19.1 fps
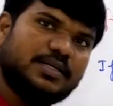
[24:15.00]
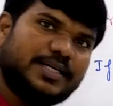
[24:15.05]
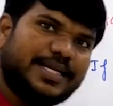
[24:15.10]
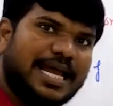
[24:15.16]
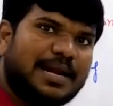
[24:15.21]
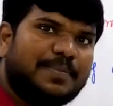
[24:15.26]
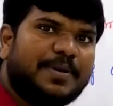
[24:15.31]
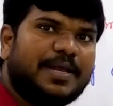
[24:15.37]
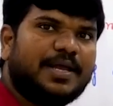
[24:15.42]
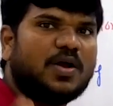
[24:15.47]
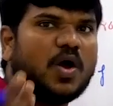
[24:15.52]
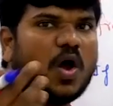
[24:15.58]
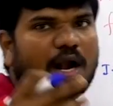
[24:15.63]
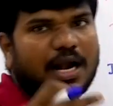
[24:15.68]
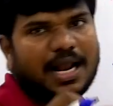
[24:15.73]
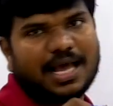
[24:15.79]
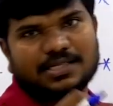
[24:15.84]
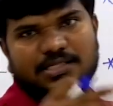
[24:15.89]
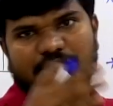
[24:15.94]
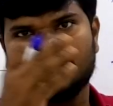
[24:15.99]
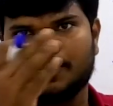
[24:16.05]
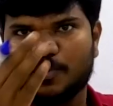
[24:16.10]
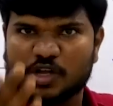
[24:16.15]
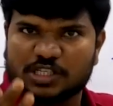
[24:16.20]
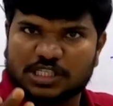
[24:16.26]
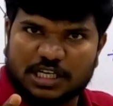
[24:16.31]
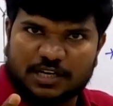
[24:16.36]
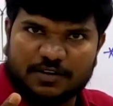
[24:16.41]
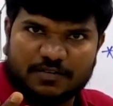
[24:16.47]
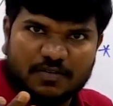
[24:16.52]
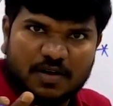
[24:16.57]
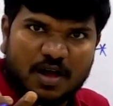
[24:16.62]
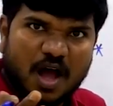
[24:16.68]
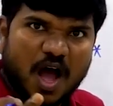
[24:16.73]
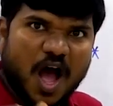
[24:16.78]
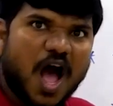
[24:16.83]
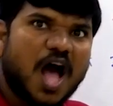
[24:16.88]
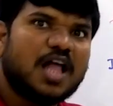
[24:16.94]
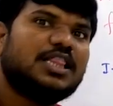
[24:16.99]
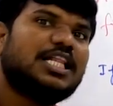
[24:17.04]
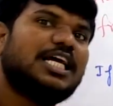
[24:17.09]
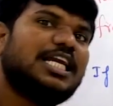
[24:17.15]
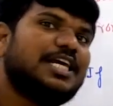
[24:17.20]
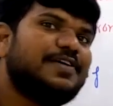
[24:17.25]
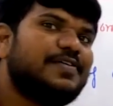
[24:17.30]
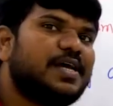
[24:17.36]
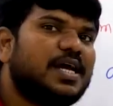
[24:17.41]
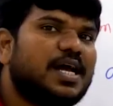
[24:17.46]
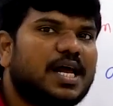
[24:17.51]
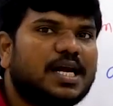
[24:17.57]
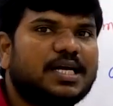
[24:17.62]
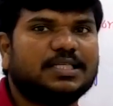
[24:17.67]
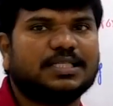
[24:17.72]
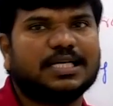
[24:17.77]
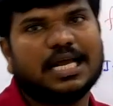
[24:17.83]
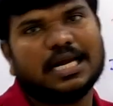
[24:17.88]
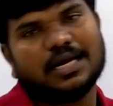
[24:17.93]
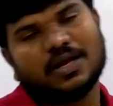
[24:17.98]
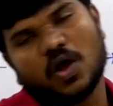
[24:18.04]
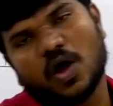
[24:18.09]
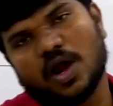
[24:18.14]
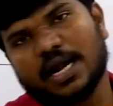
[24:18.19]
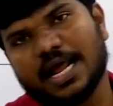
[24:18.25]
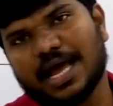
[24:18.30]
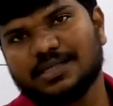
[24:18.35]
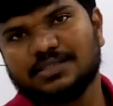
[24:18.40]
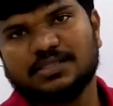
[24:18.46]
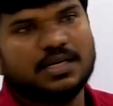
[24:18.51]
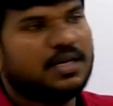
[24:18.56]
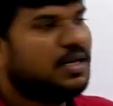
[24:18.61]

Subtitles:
can be called as positive, all the leaving current can called as